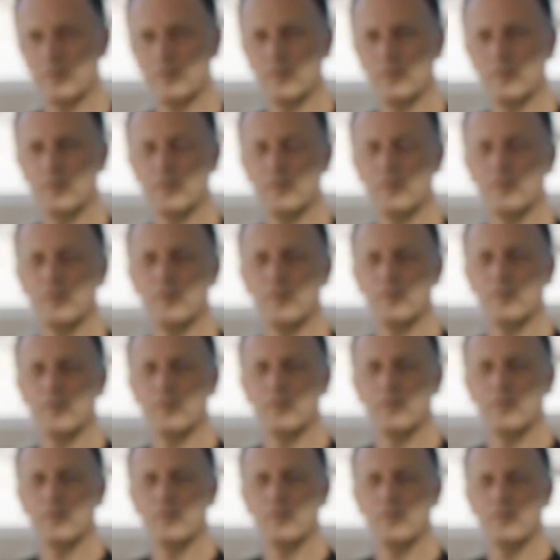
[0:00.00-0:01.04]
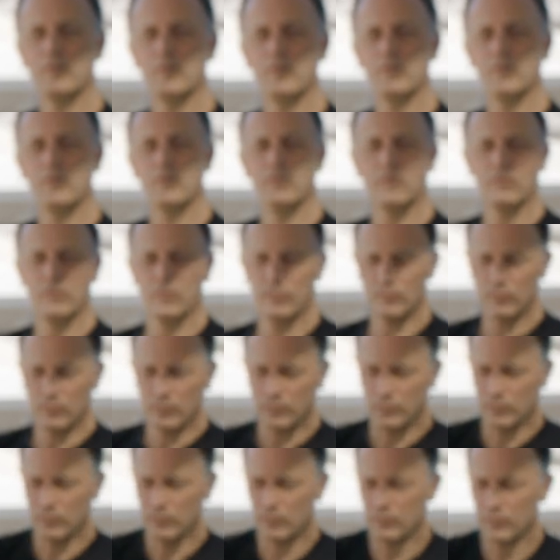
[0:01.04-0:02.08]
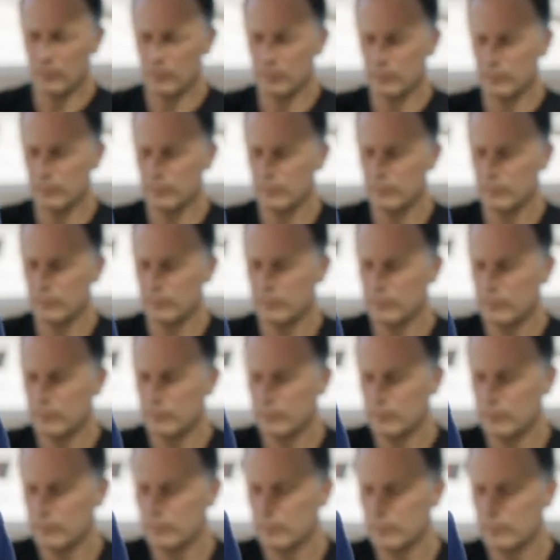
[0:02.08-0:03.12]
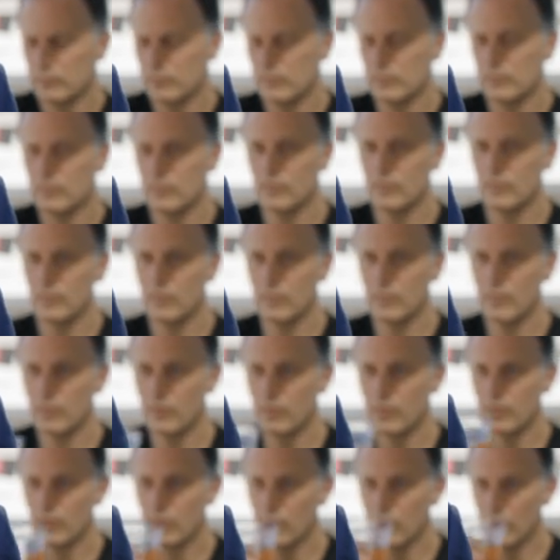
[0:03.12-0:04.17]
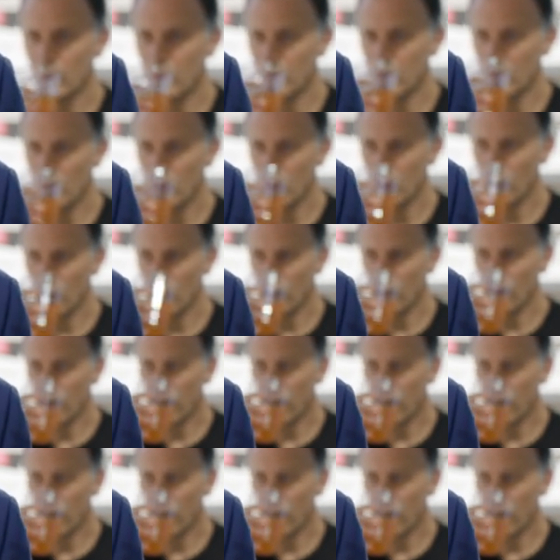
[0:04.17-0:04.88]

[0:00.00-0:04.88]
No words are spoken by the person on screen.